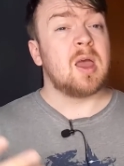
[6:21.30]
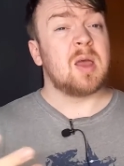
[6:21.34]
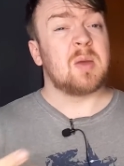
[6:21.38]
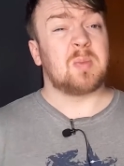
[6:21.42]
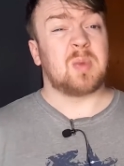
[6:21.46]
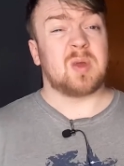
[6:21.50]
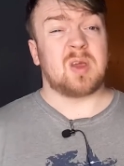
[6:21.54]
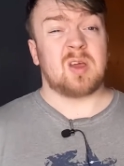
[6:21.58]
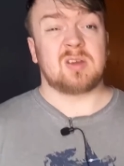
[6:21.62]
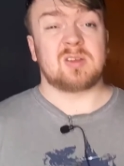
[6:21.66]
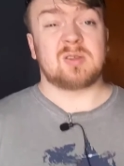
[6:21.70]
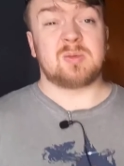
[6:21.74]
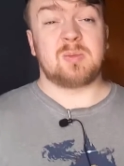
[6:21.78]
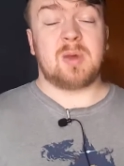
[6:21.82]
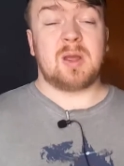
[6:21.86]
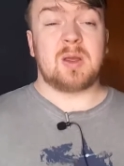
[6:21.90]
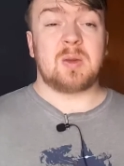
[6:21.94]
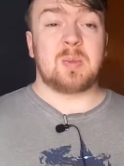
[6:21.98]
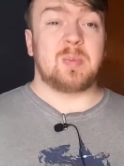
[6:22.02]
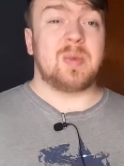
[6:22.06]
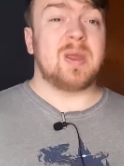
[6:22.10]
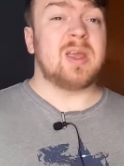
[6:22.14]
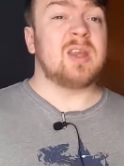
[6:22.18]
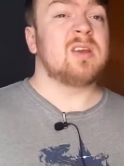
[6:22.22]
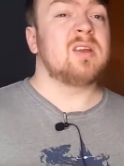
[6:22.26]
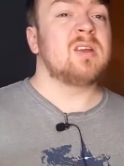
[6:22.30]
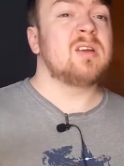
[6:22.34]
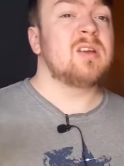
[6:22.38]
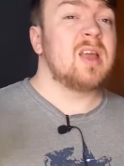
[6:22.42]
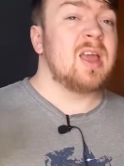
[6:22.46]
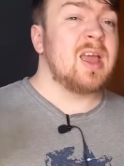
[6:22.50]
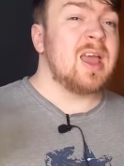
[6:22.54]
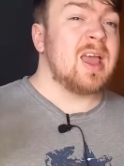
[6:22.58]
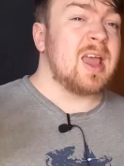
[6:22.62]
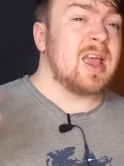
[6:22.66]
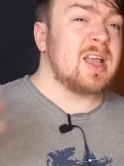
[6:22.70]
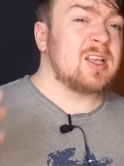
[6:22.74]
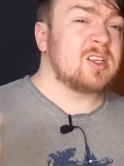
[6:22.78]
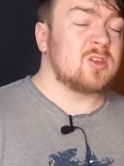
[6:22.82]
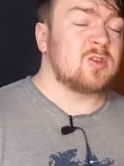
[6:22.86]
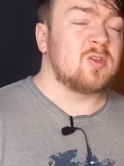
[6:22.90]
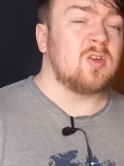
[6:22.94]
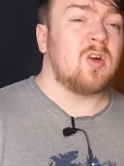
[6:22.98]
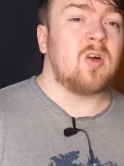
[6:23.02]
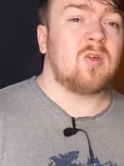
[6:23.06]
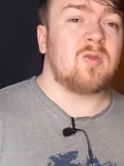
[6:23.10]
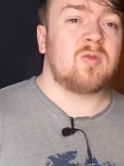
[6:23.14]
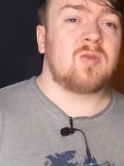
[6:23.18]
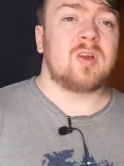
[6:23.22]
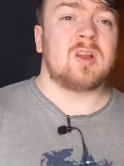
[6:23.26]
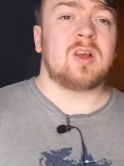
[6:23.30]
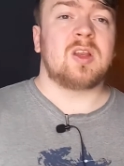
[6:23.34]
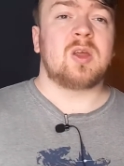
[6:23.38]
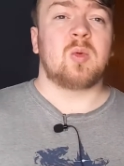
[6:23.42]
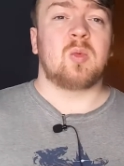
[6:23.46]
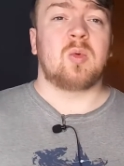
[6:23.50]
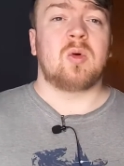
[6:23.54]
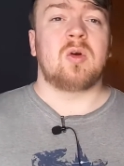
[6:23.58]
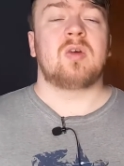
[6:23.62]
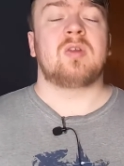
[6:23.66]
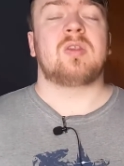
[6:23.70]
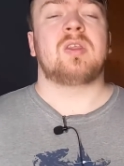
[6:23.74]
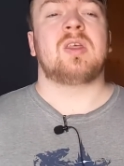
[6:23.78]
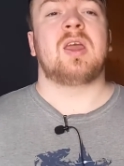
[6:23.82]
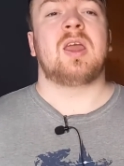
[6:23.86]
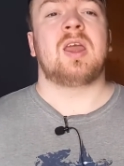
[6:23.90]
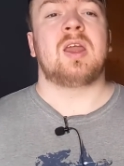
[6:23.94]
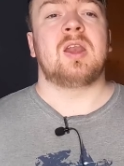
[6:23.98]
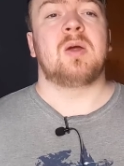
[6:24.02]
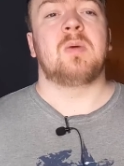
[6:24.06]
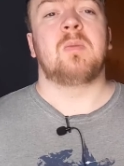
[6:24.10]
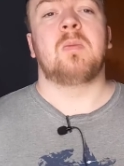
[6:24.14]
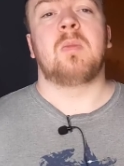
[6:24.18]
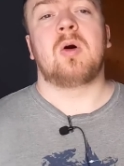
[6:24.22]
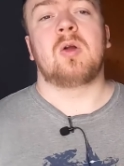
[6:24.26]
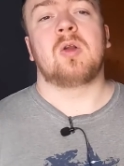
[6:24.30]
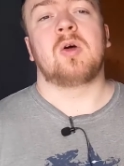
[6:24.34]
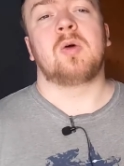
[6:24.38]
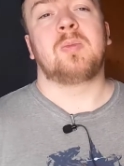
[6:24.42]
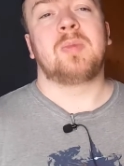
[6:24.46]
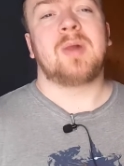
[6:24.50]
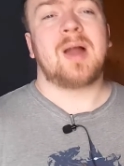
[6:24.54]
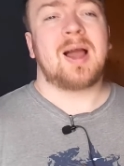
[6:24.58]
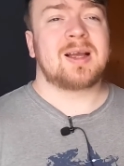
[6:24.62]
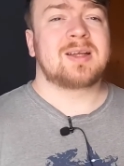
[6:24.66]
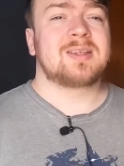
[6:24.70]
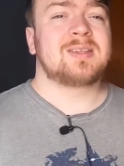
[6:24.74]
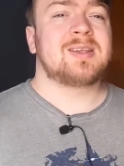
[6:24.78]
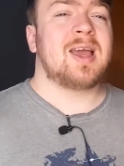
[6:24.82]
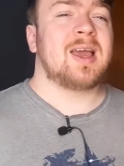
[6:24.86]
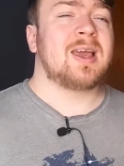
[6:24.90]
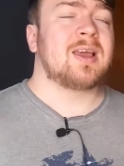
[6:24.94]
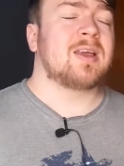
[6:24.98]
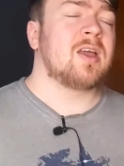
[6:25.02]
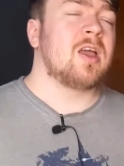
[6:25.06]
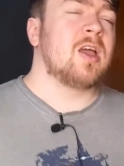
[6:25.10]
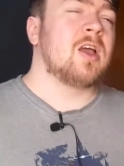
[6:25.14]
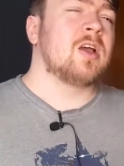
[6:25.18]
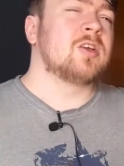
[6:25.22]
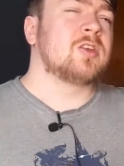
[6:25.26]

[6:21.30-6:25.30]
because in my opinion, it's not really worth it in a mono black deck.